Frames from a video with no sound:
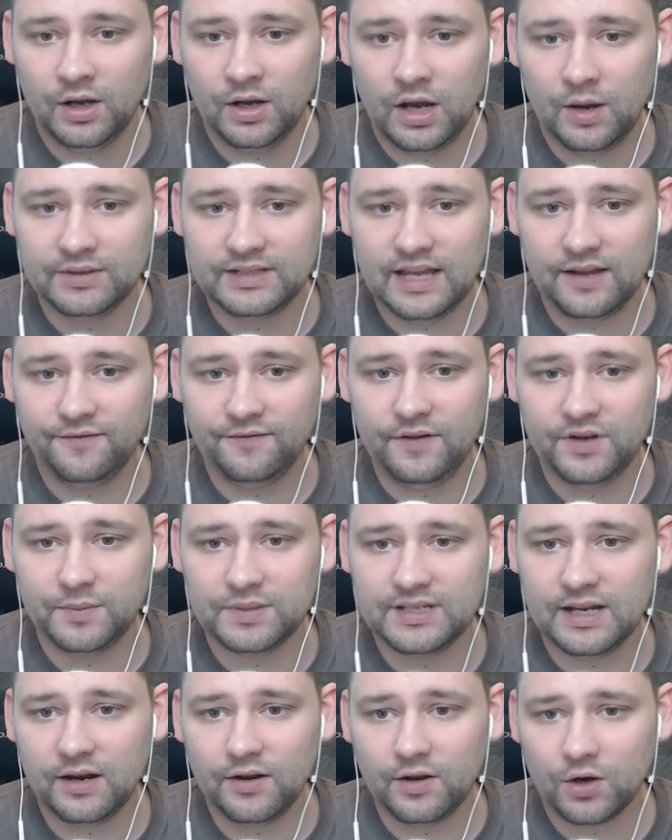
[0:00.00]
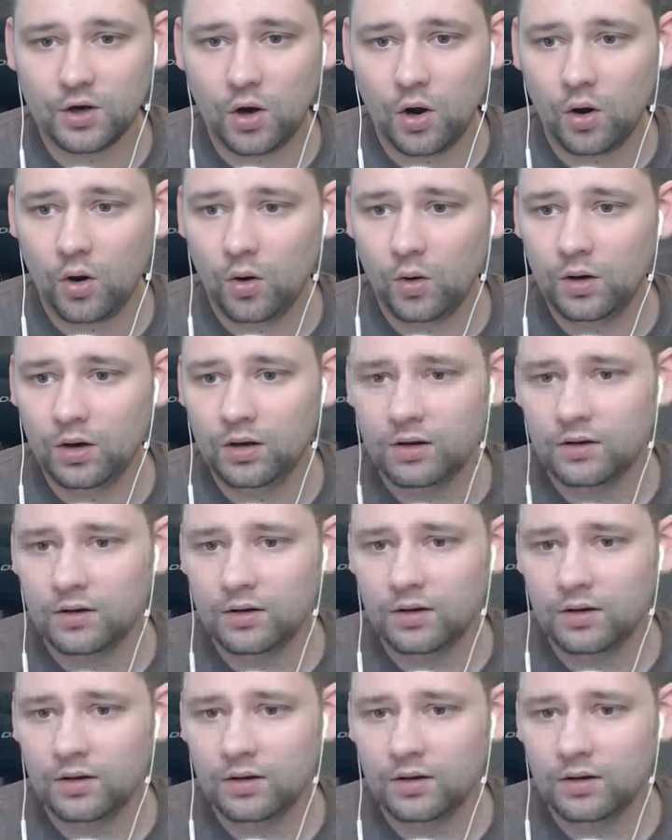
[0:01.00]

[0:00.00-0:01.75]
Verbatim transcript: And we'll take 50% of the coal